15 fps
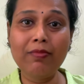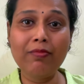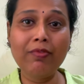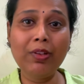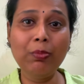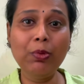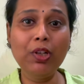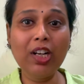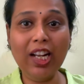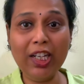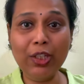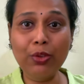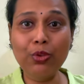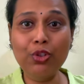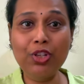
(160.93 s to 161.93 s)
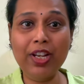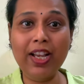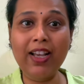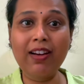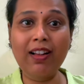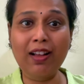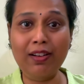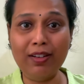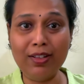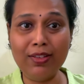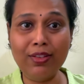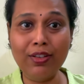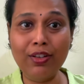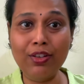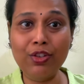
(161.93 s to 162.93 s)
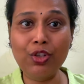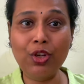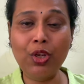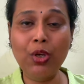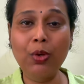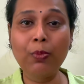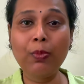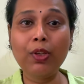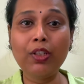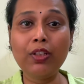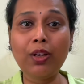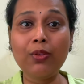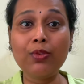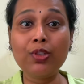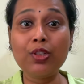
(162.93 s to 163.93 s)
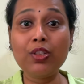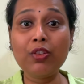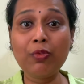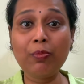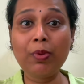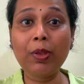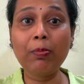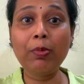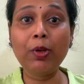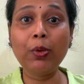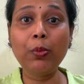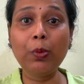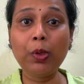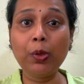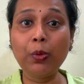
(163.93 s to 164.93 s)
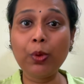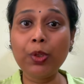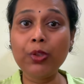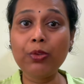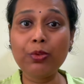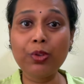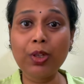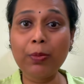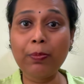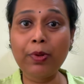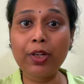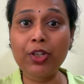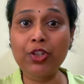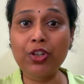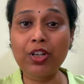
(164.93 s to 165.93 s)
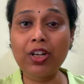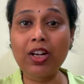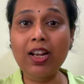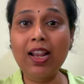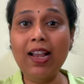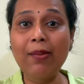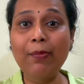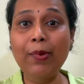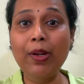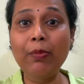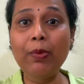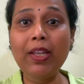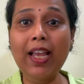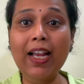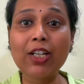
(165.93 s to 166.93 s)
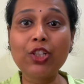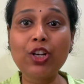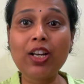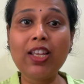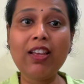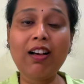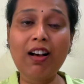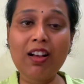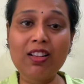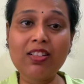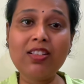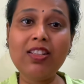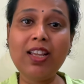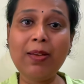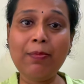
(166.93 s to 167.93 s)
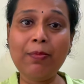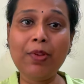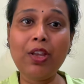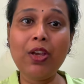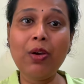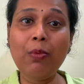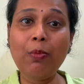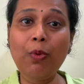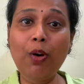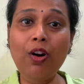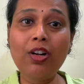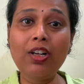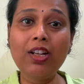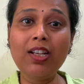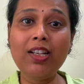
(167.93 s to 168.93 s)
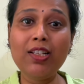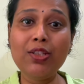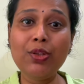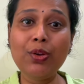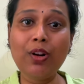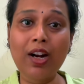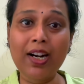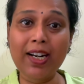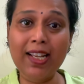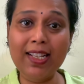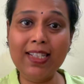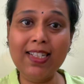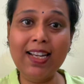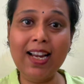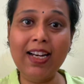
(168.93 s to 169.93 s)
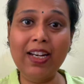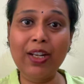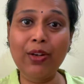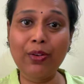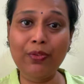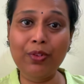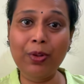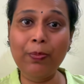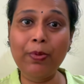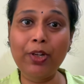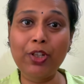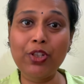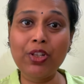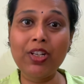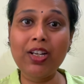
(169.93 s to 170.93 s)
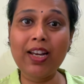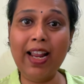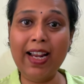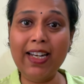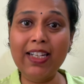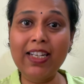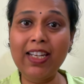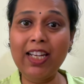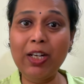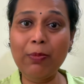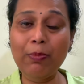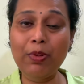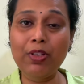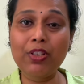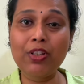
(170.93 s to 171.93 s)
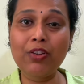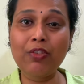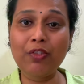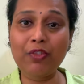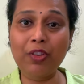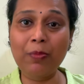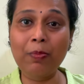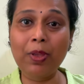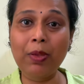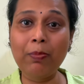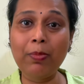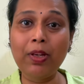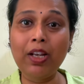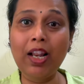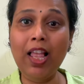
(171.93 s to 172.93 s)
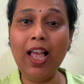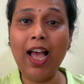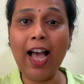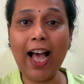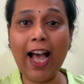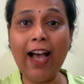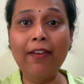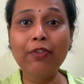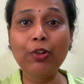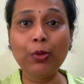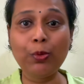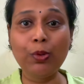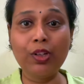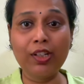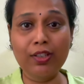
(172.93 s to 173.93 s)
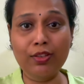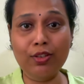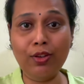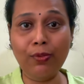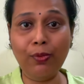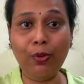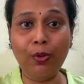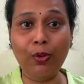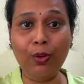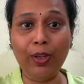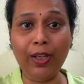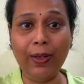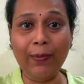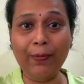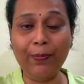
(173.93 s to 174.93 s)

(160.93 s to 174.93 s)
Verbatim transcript: We would like to share our research with thousands of people who are going through depression when we actually ask them what is your understanding of depression 98% of the people have told us the following